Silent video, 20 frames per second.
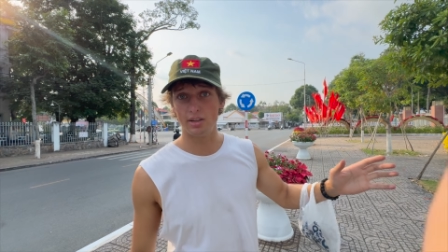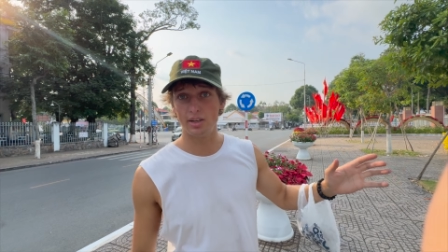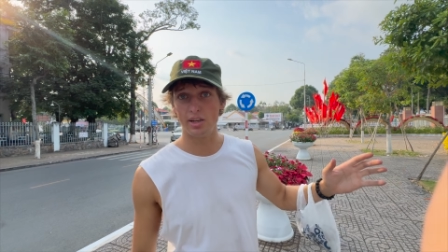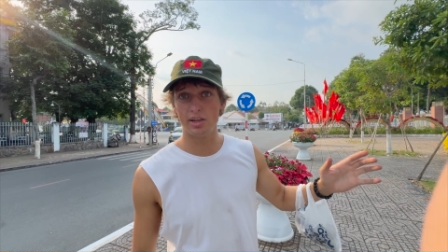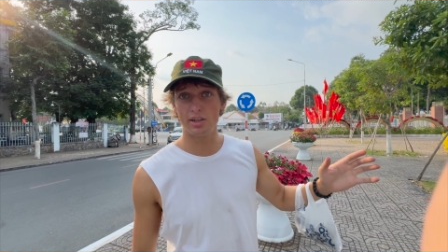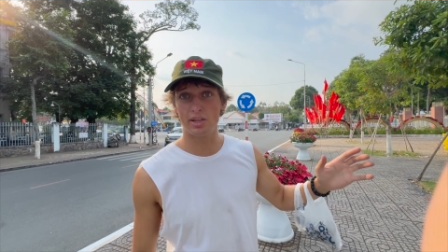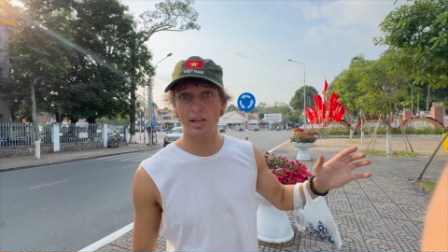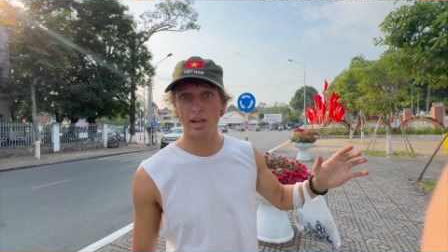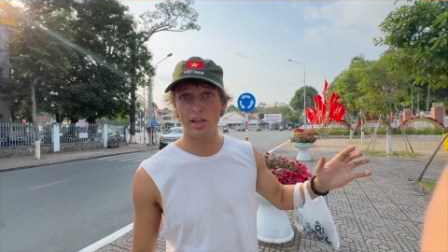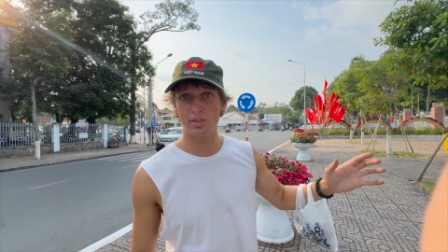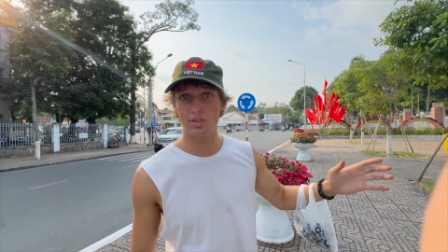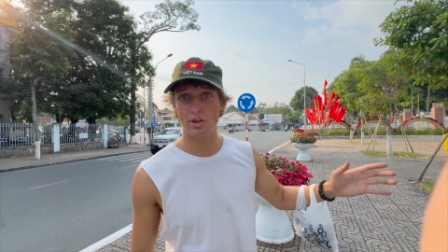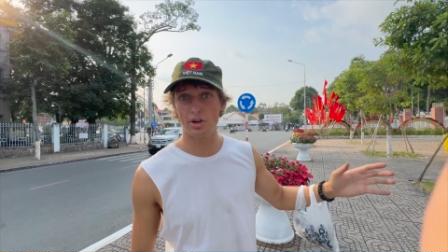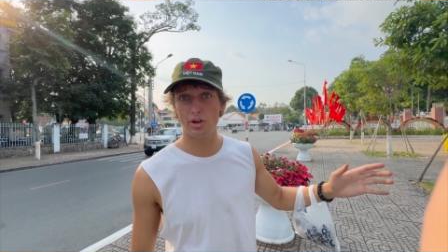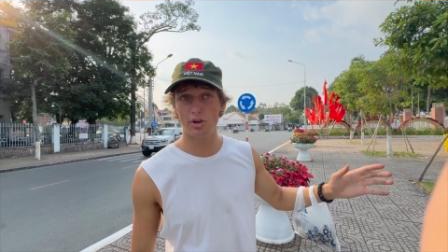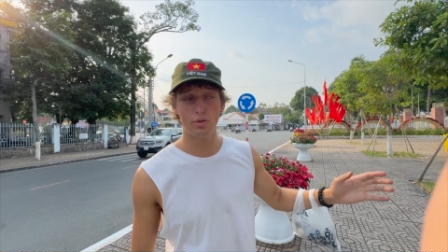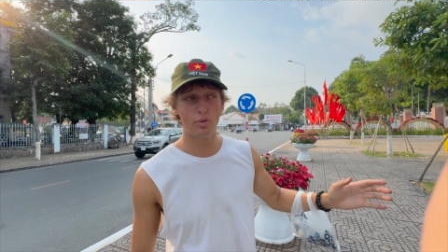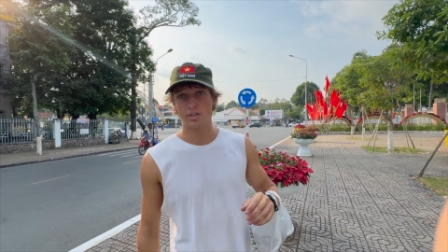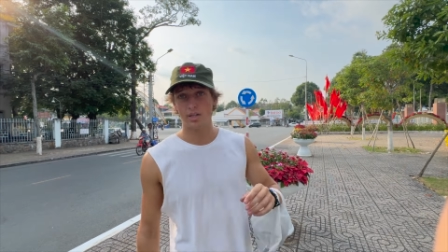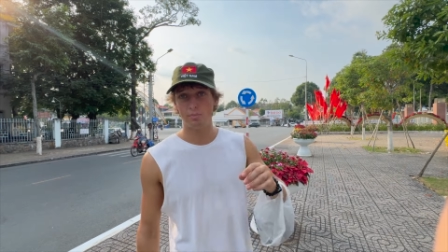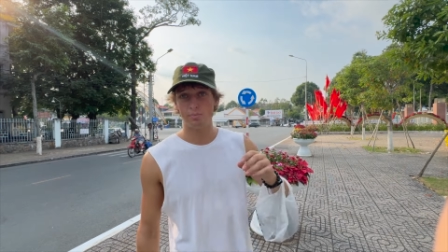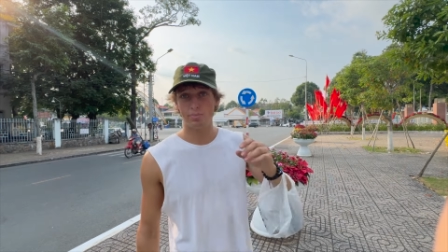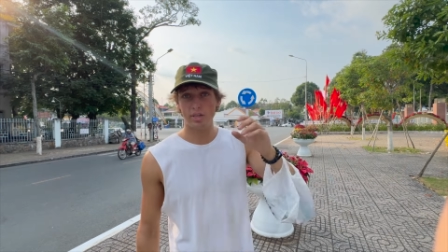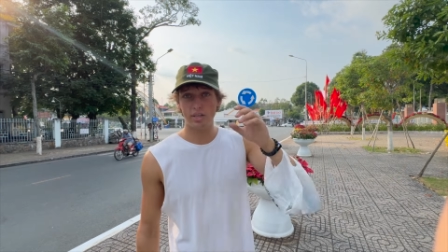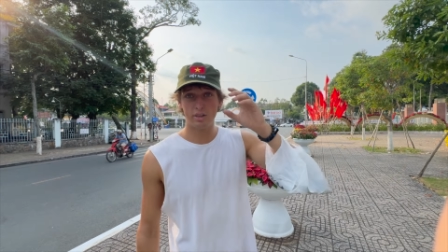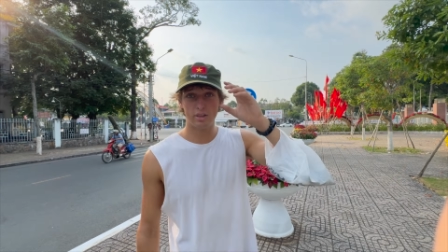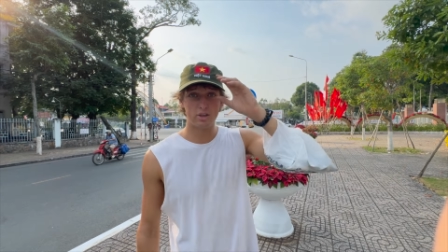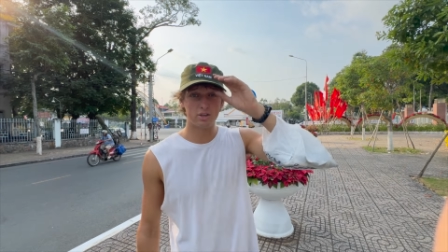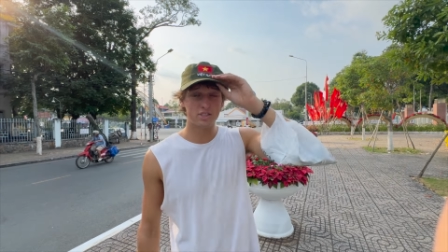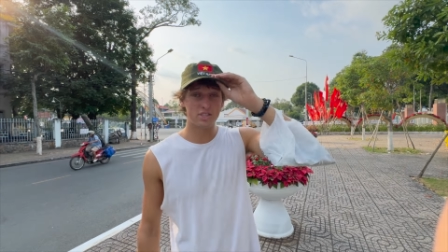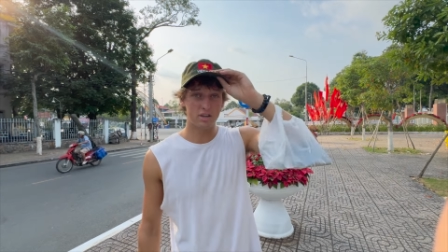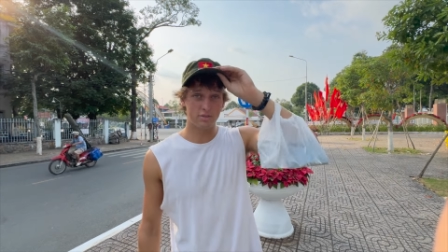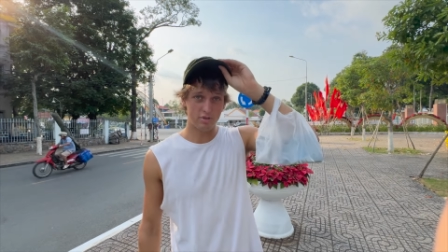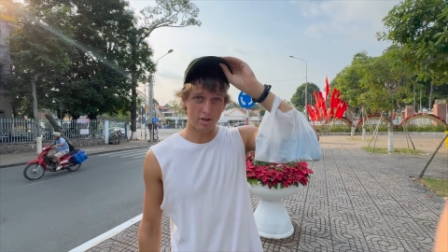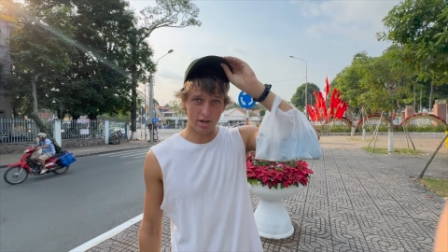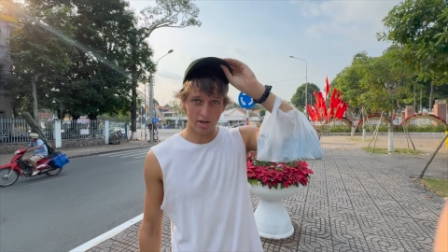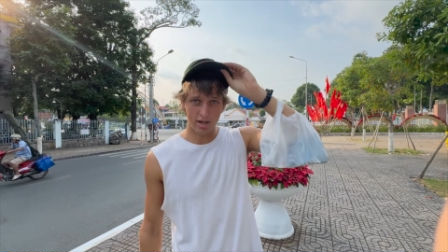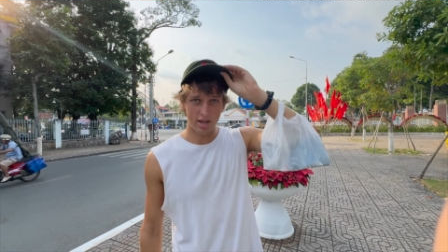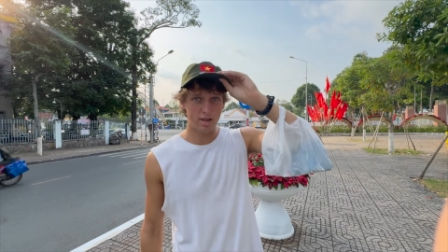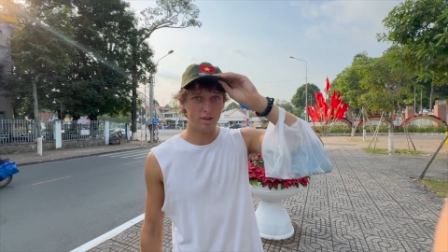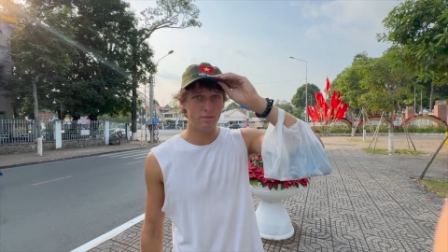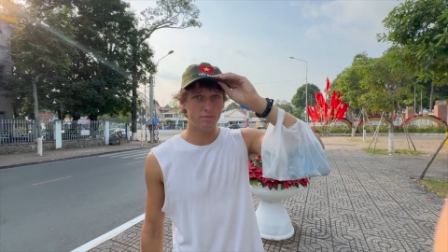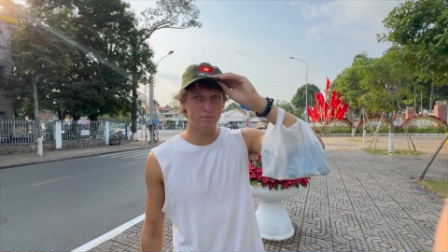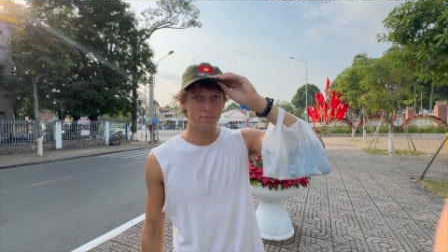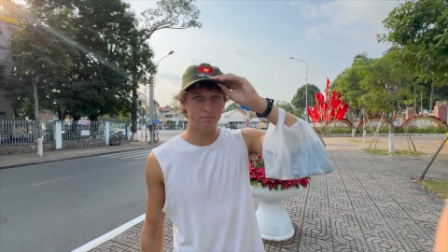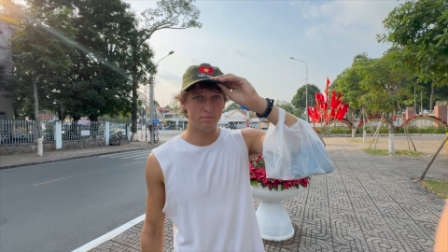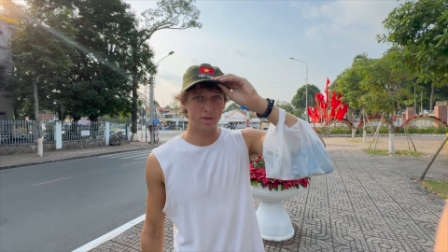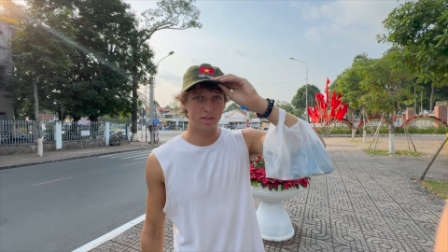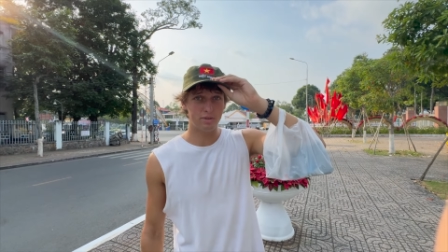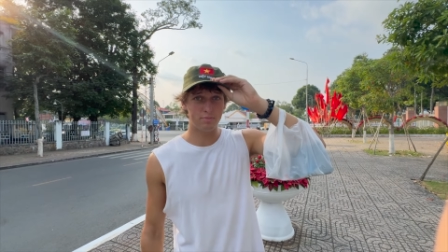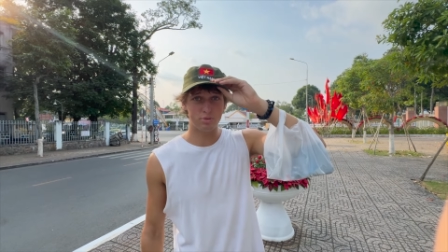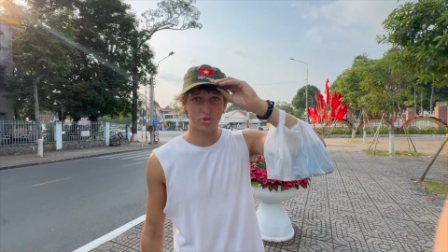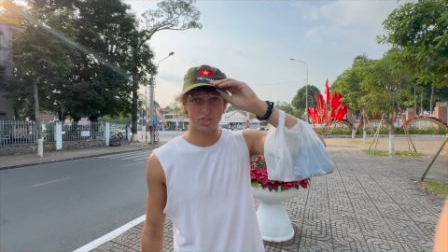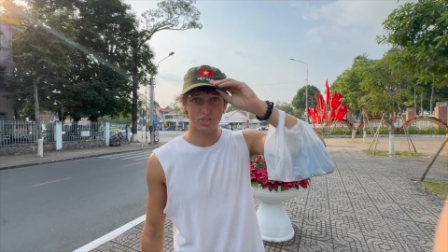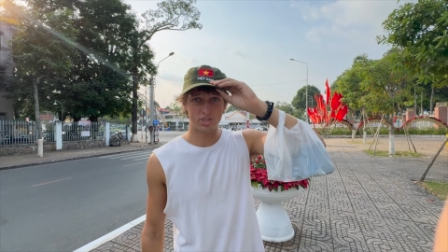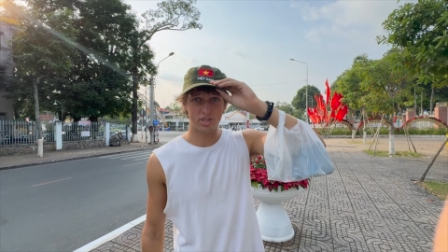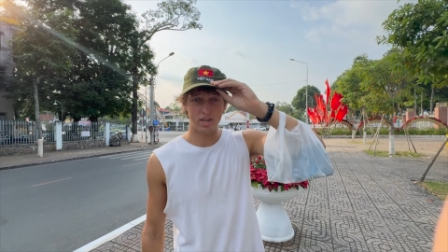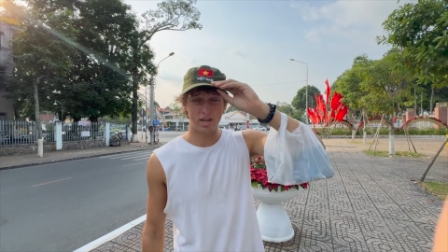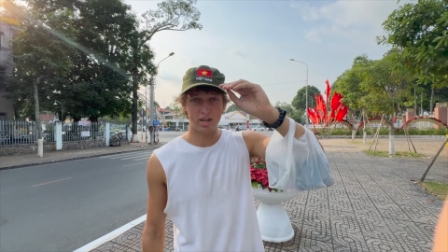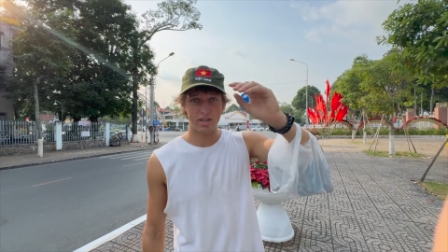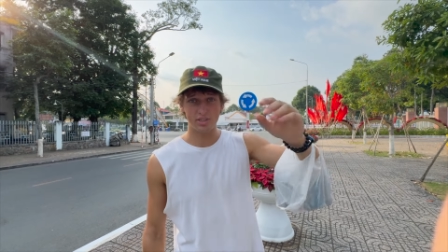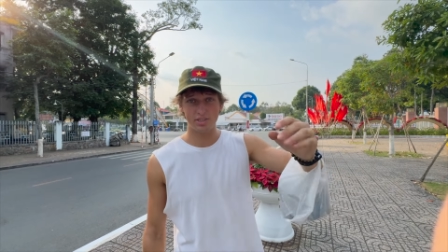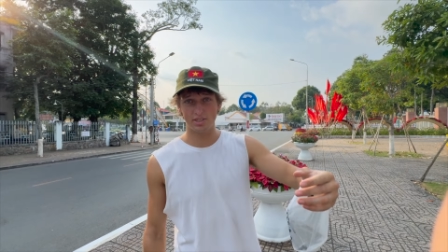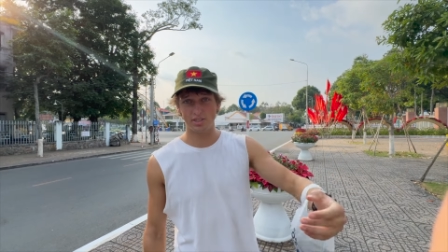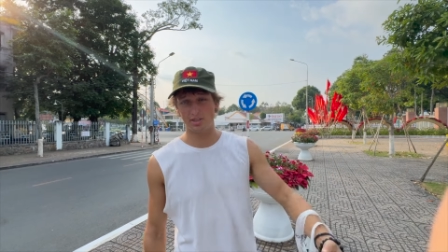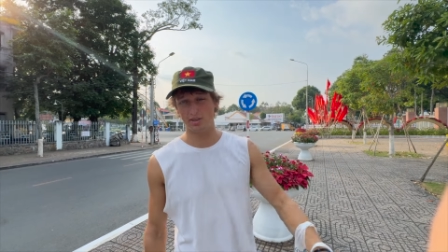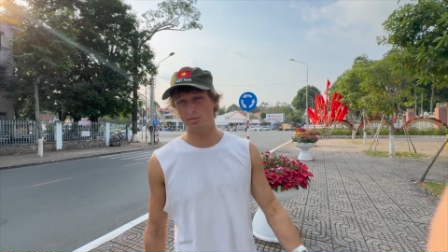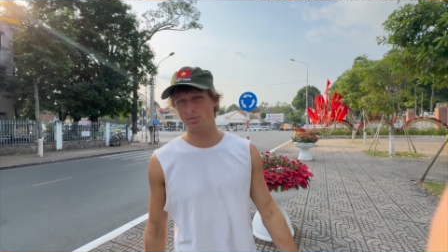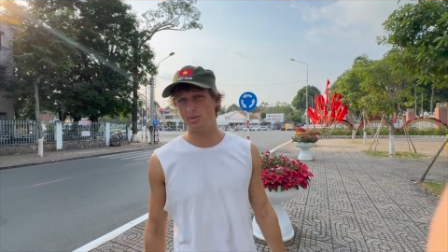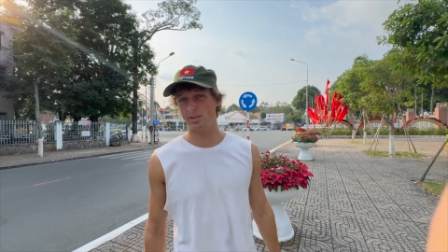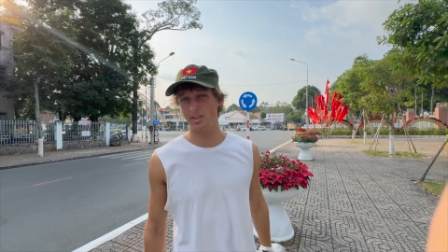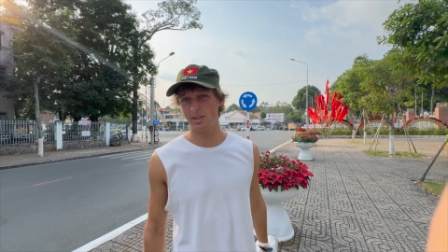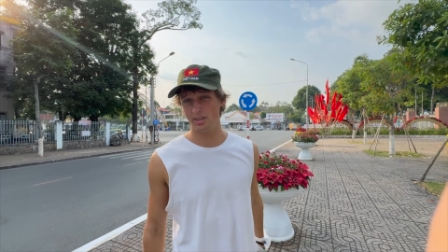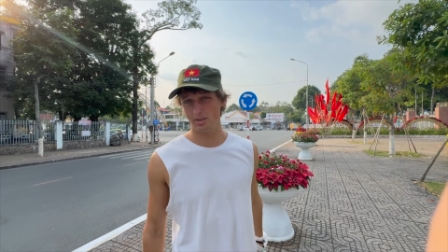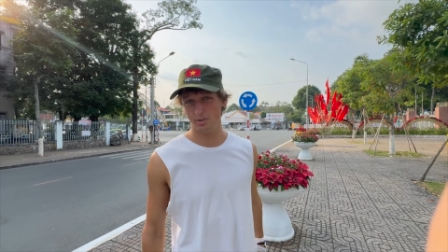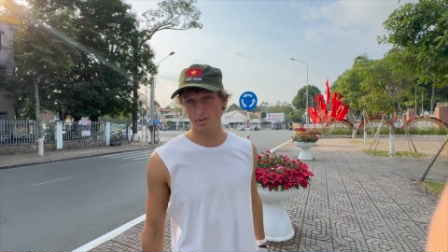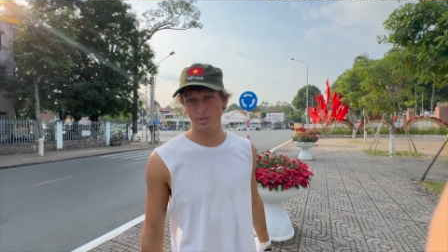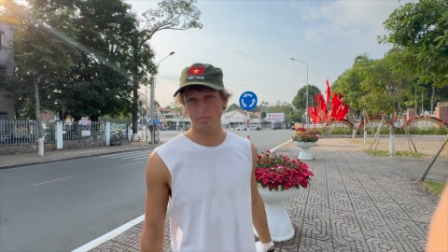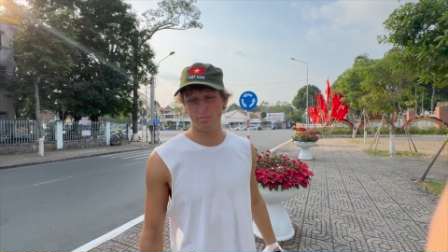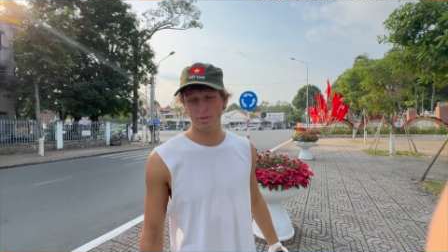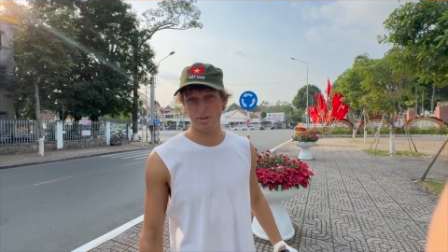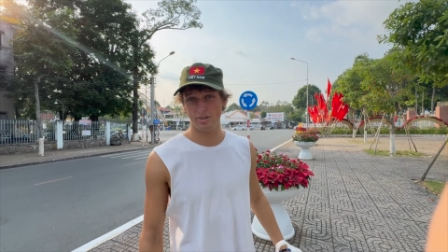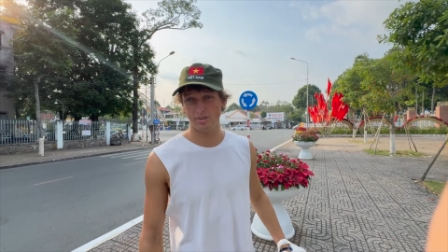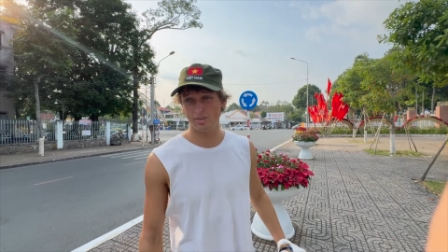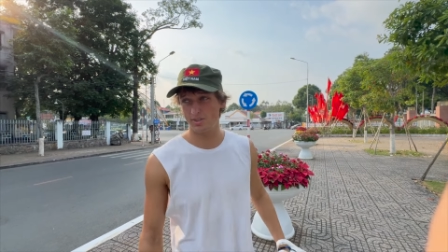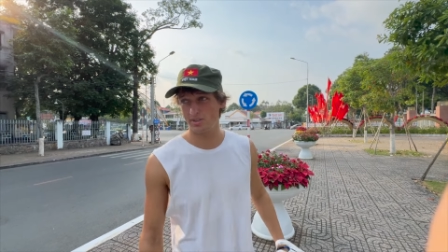in Can Tho. I'm being looked at right now by the prison guards and I'm getting quite embarrassed.